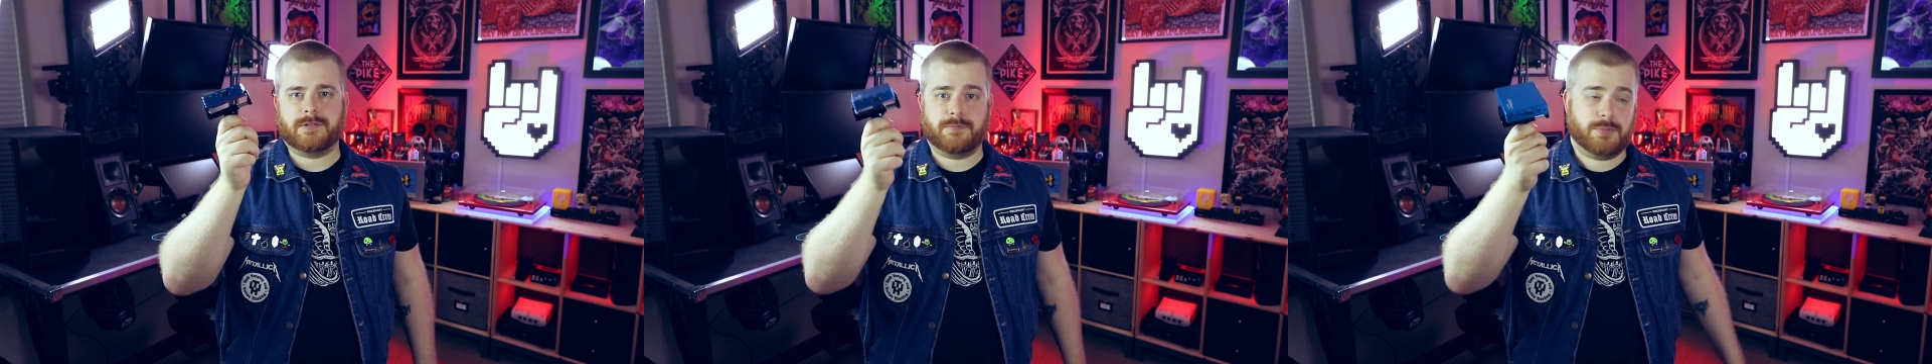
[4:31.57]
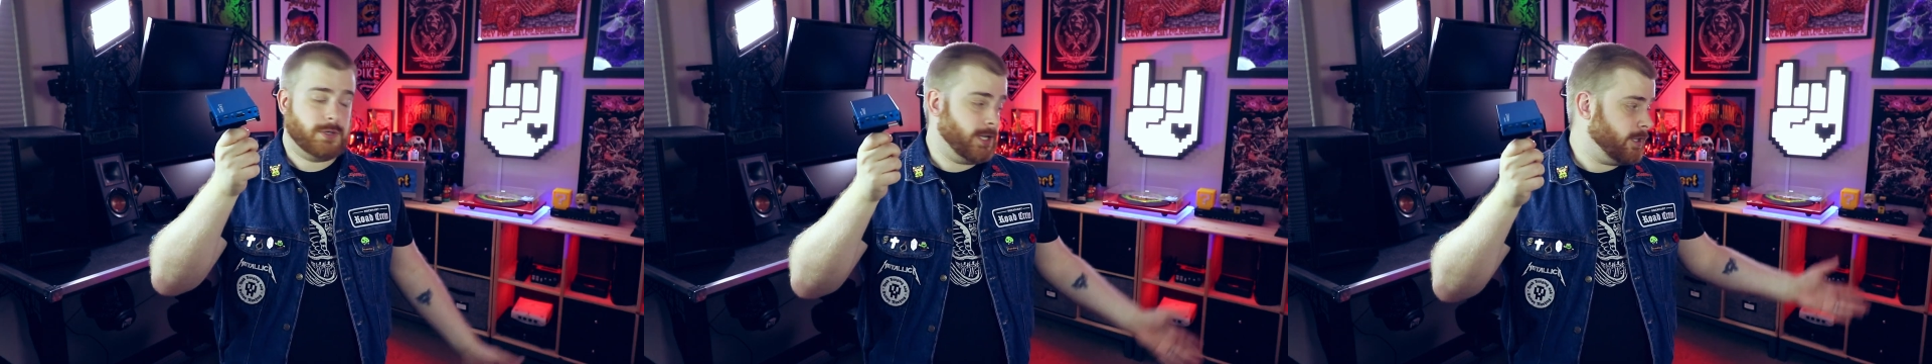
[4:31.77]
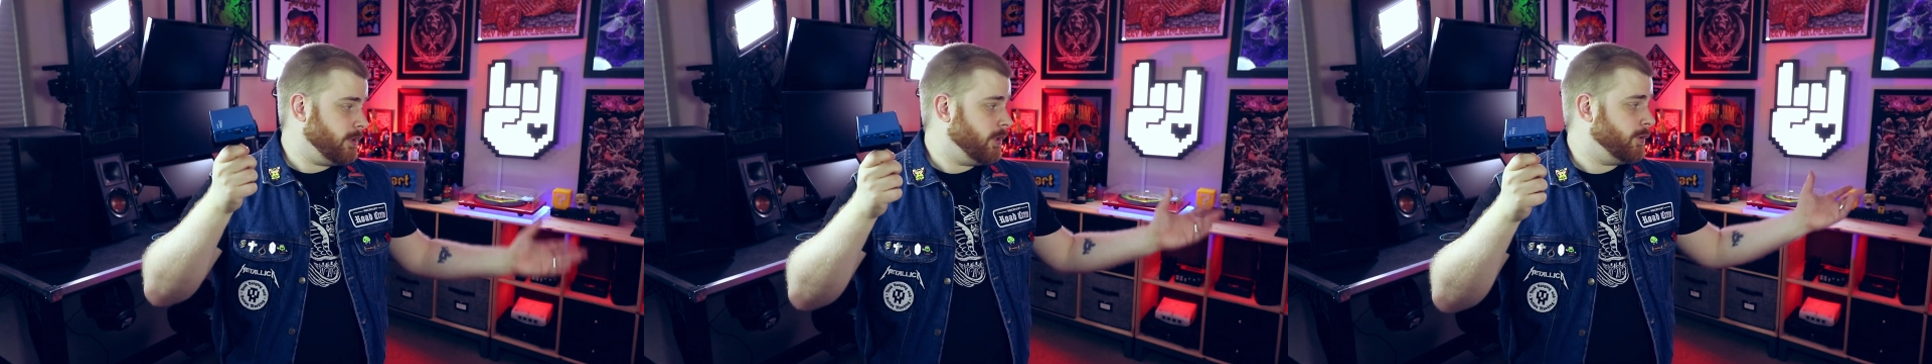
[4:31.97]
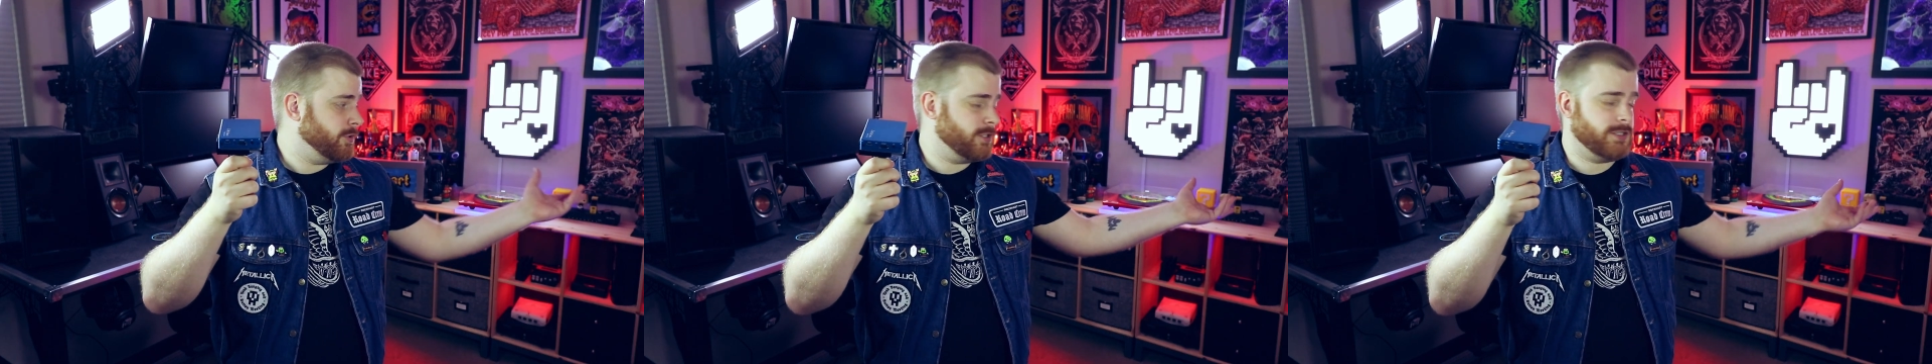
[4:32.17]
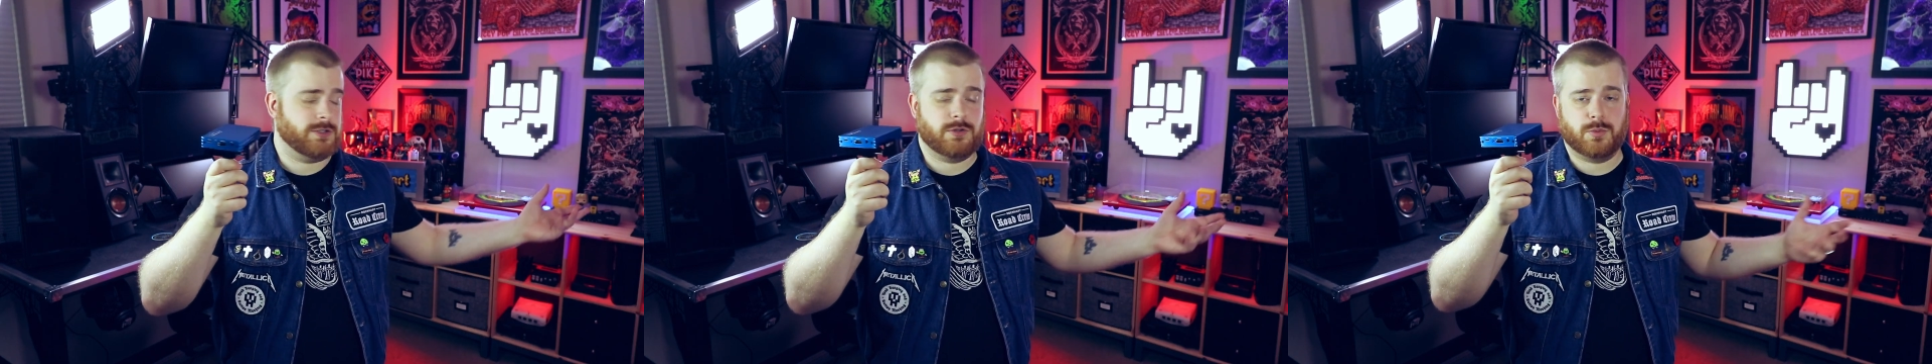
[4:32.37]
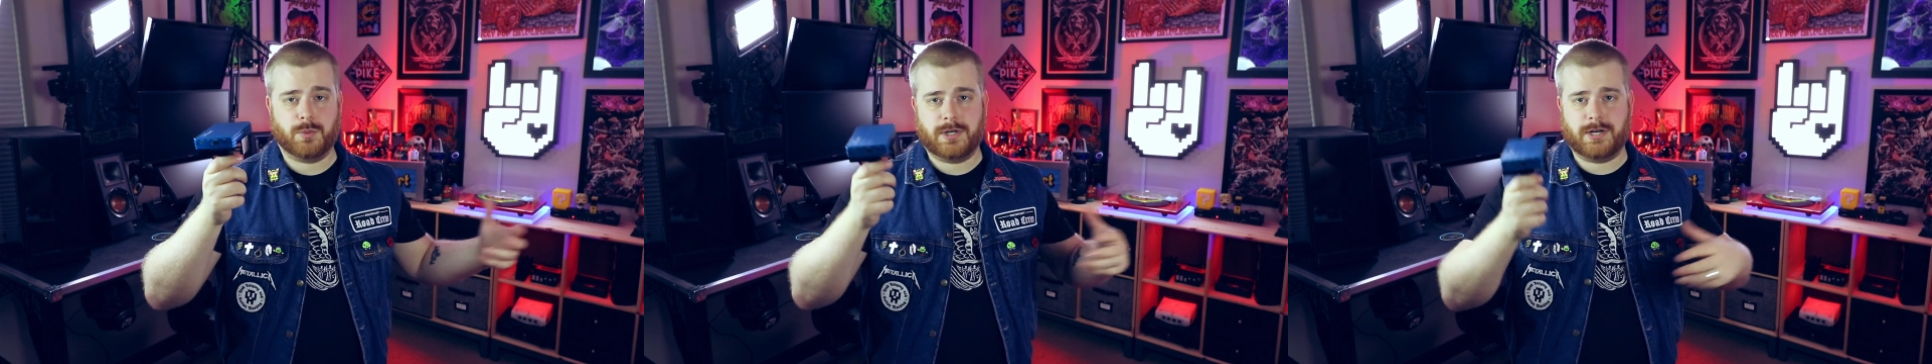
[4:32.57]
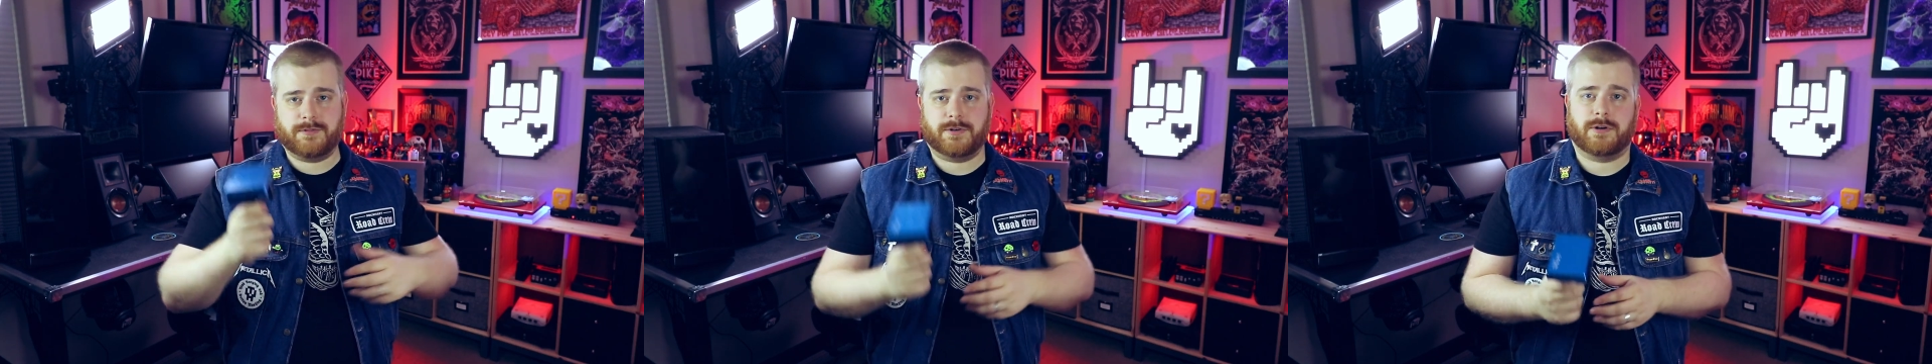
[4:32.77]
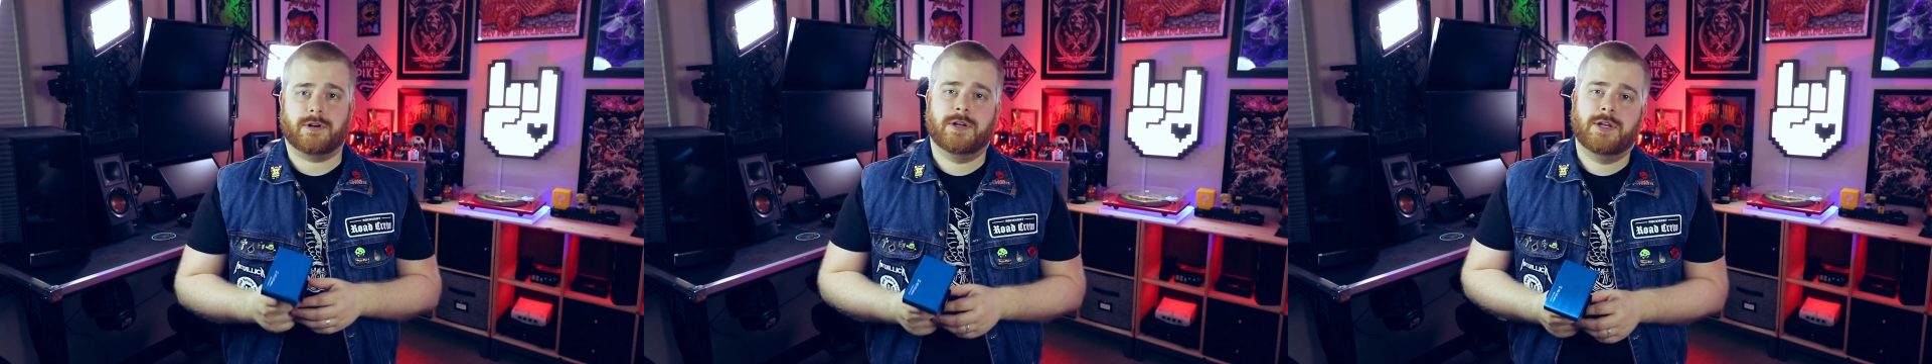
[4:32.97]
and put it close to
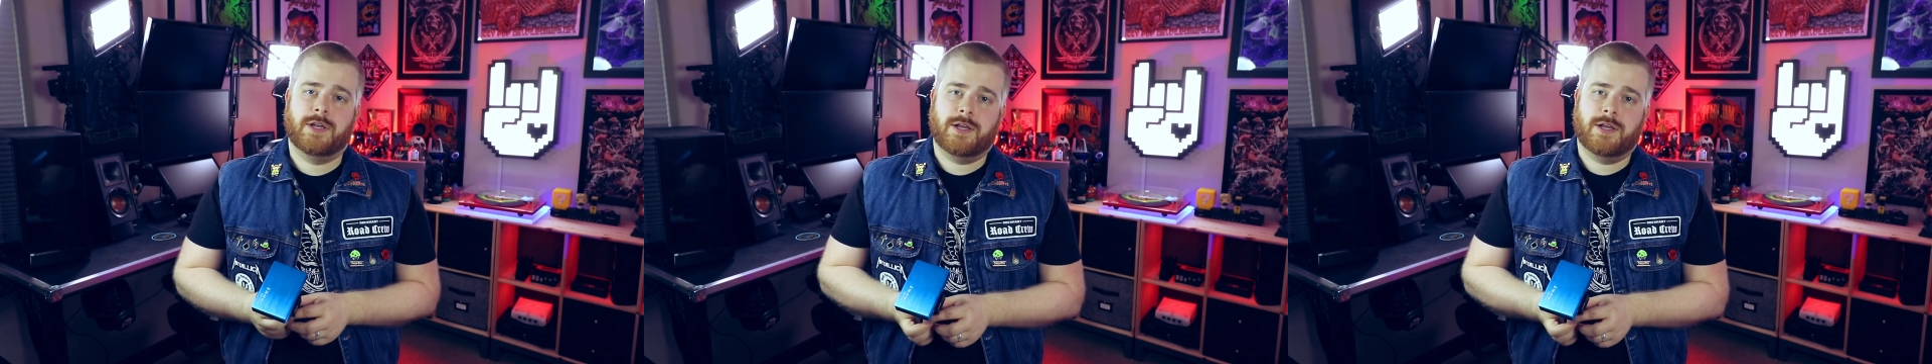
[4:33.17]
whatever